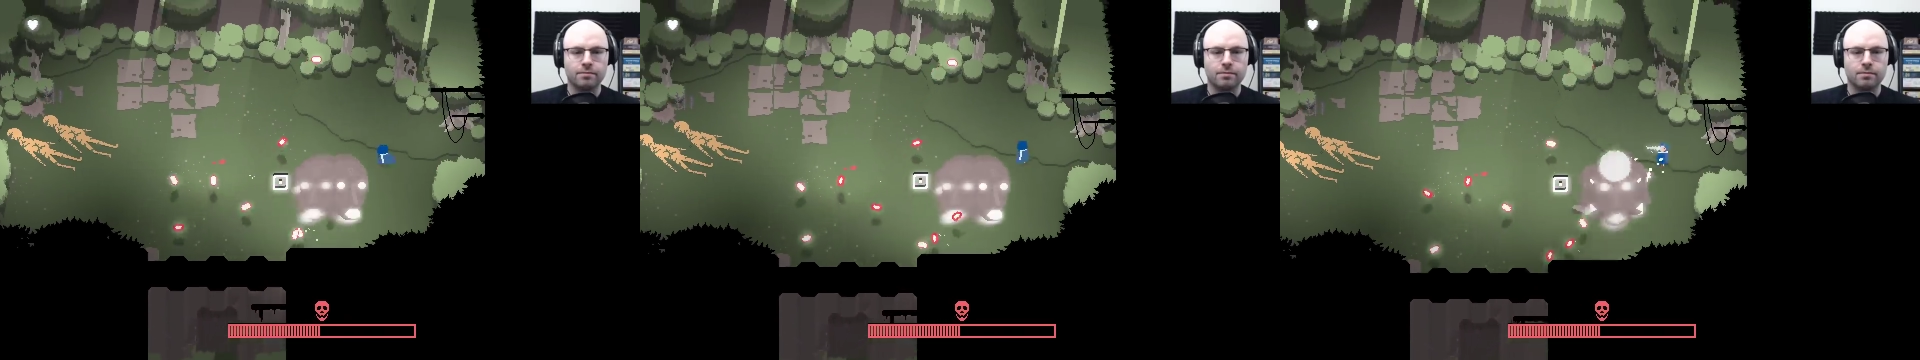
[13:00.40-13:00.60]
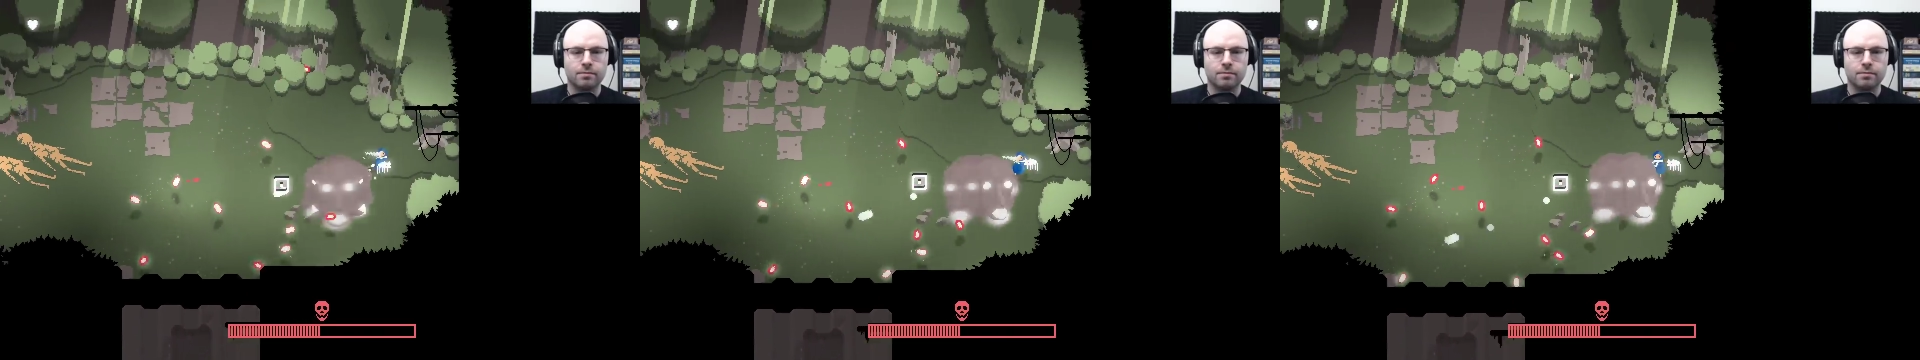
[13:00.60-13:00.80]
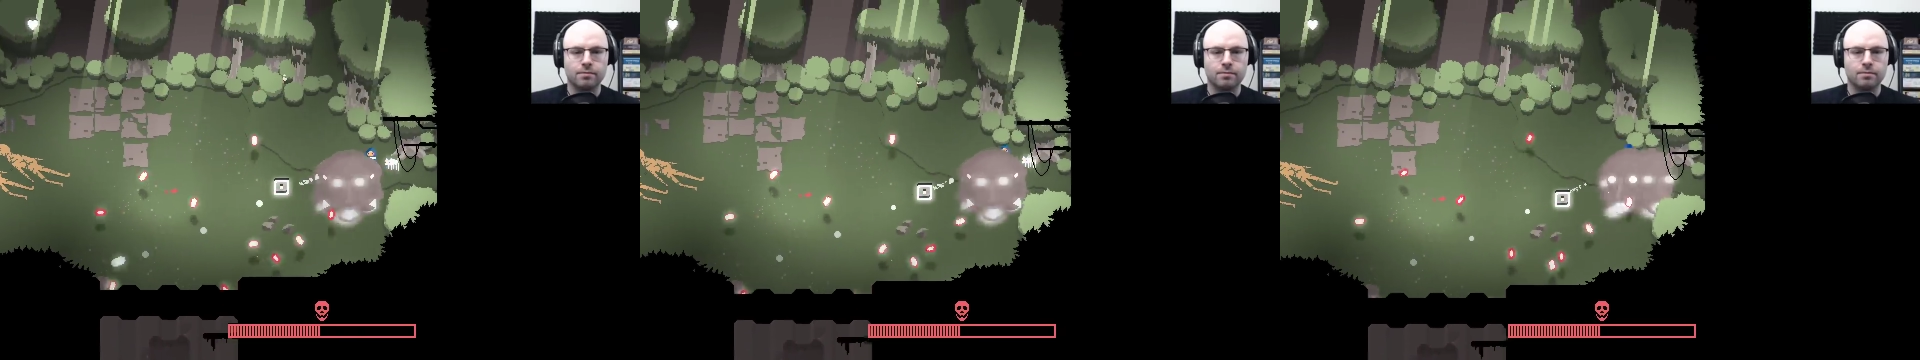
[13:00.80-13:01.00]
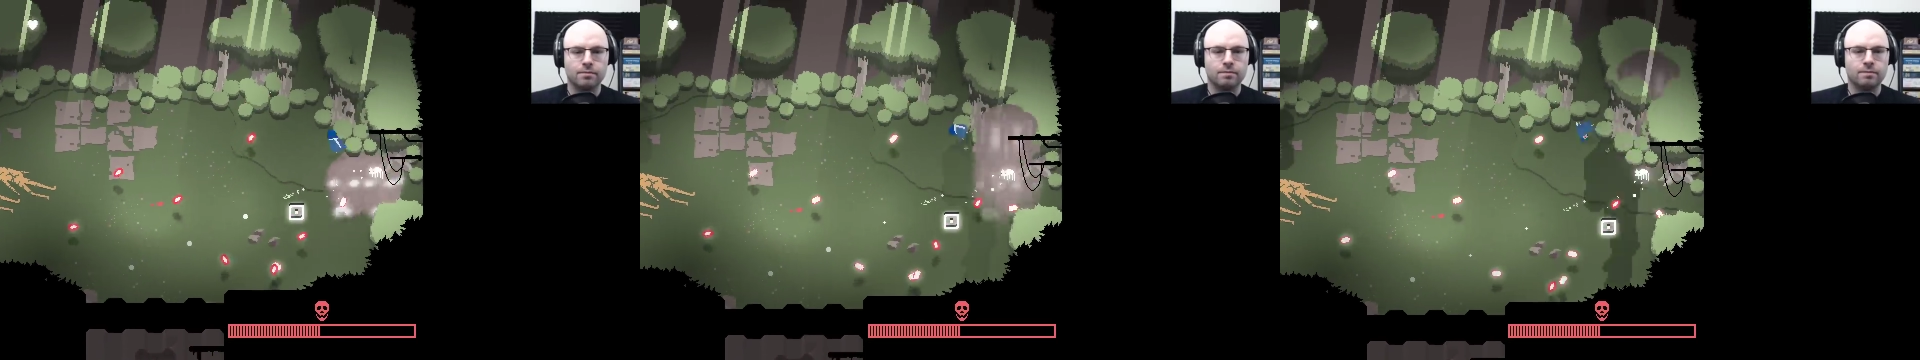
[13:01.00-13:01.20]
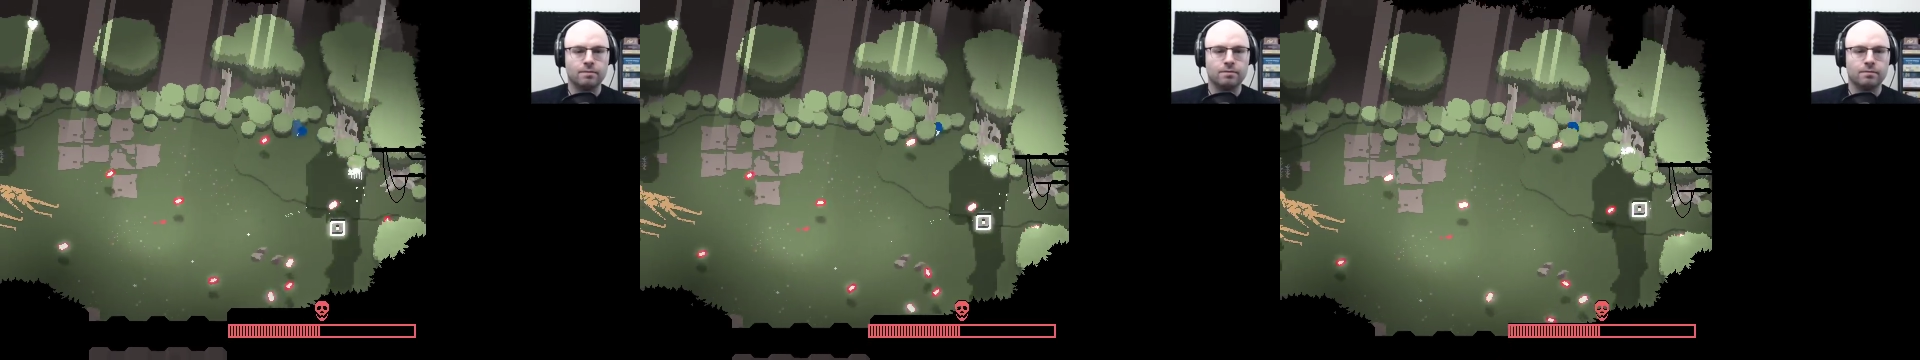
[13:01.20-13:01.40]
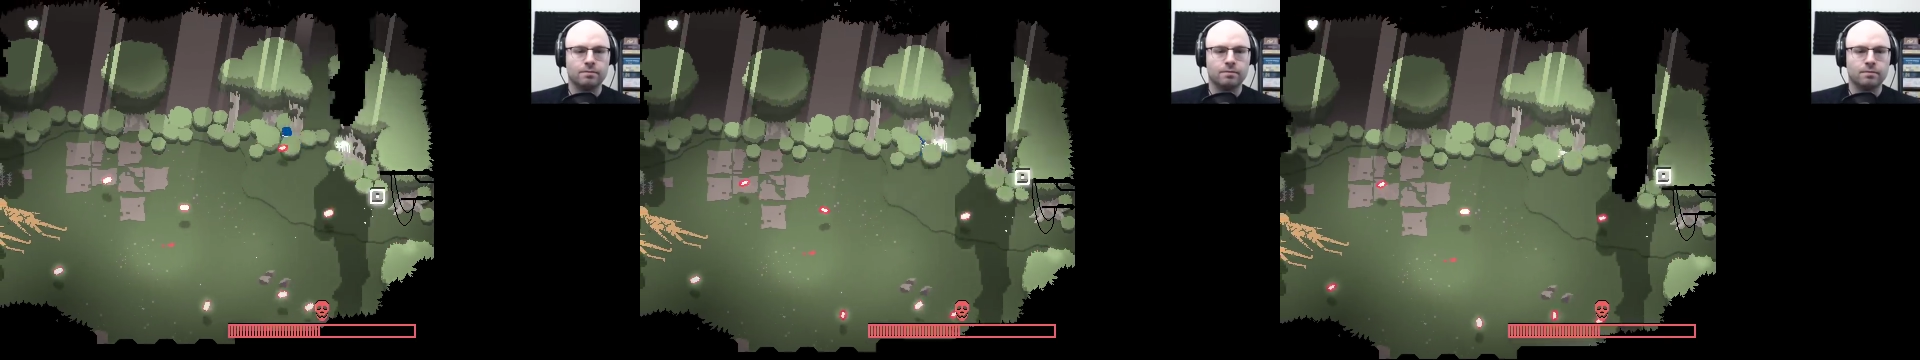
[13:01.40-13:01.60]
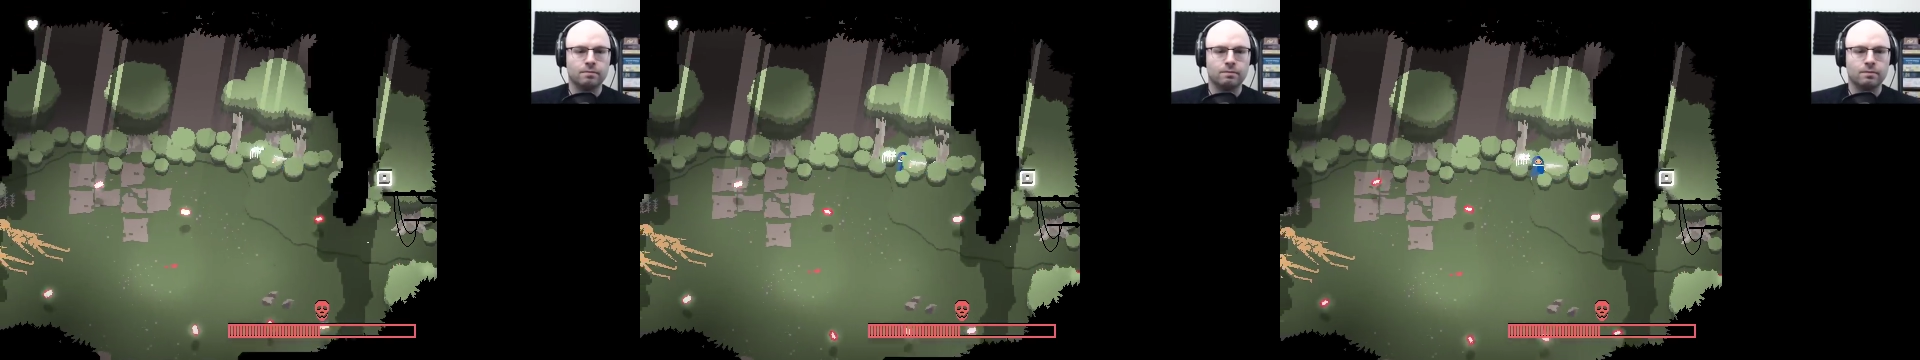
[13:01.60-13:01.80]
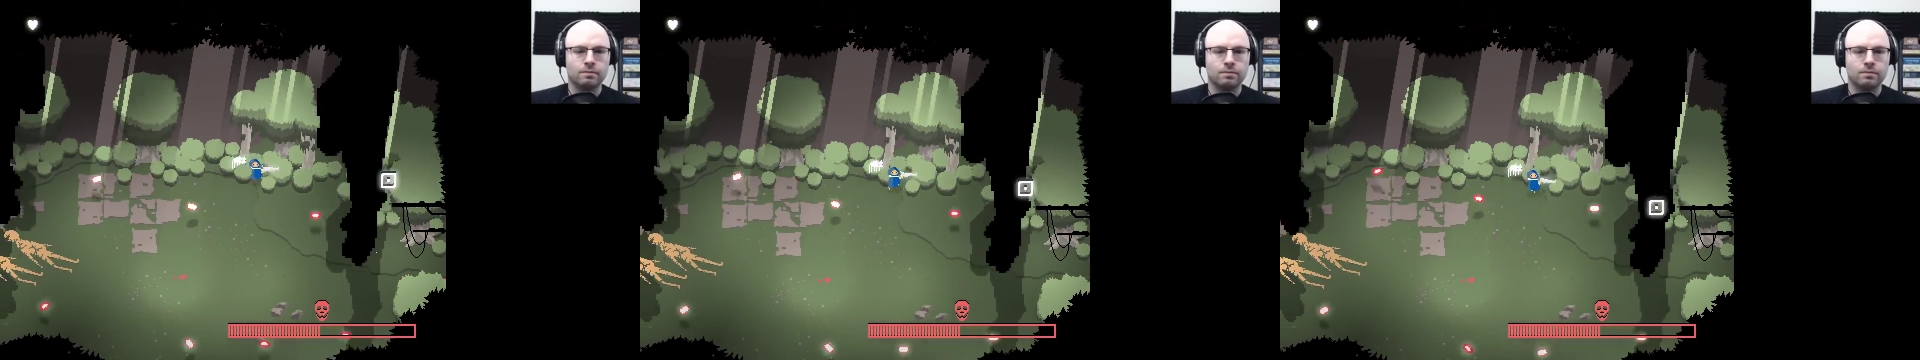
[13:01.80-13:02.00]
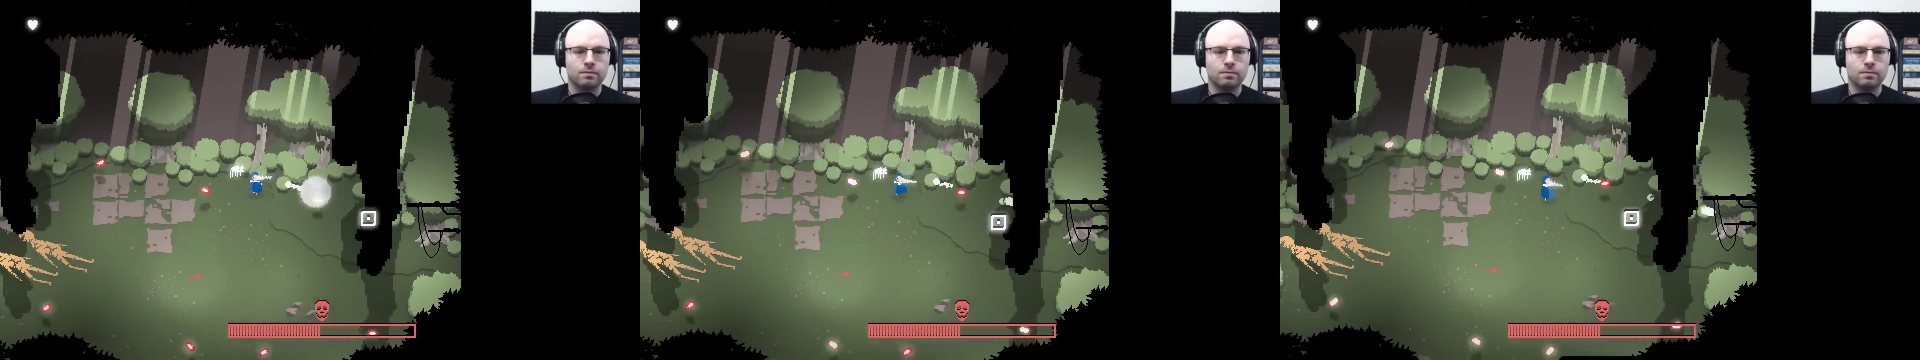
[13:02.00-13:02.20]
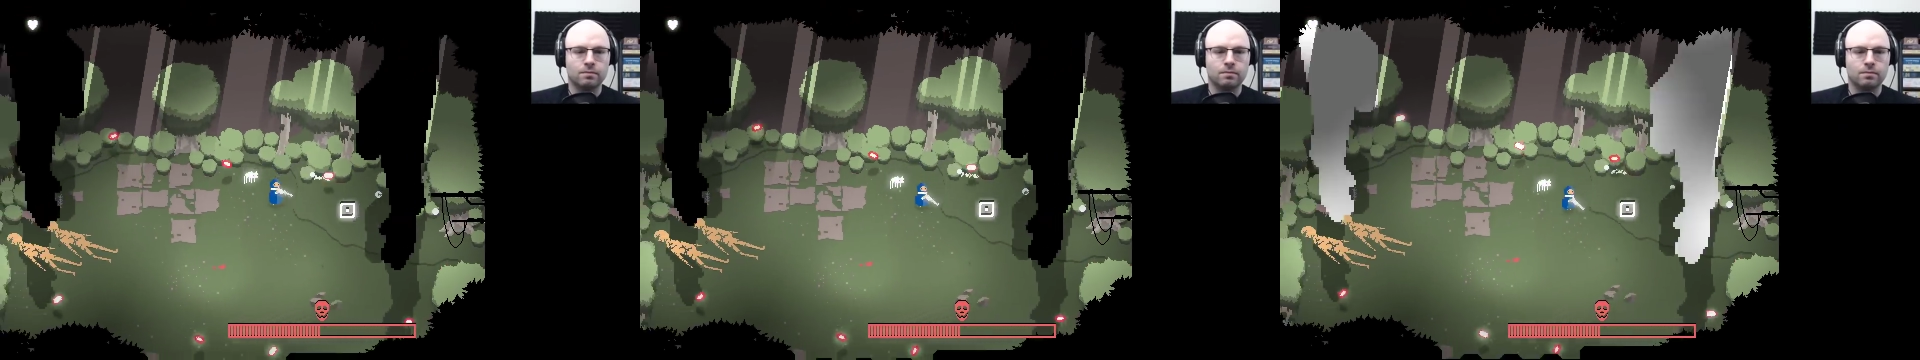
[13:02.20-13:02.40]

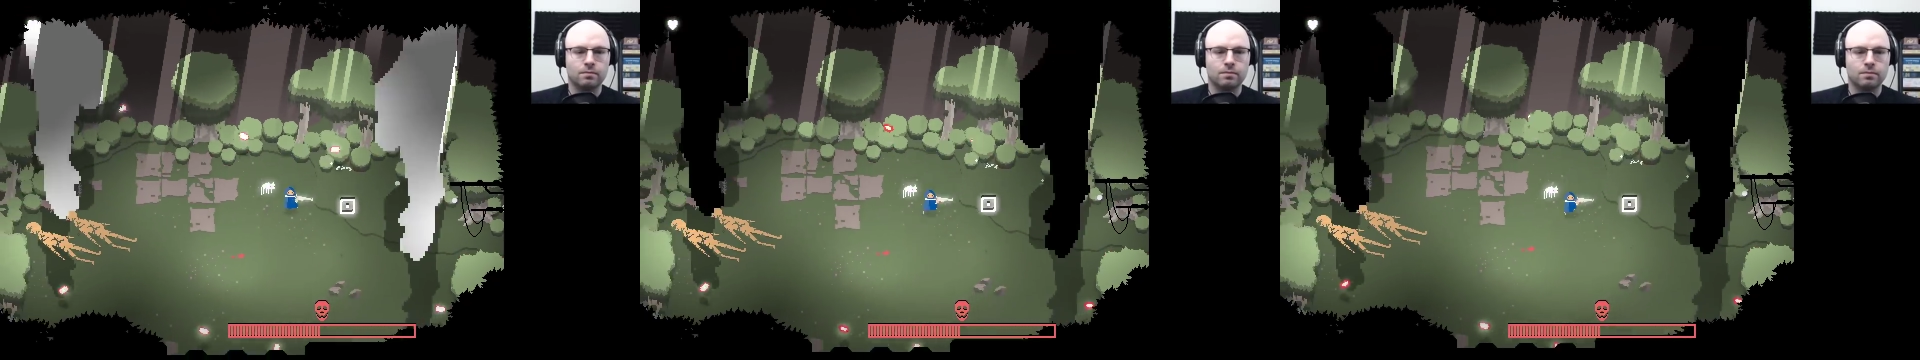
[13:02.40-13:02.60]
[no speech]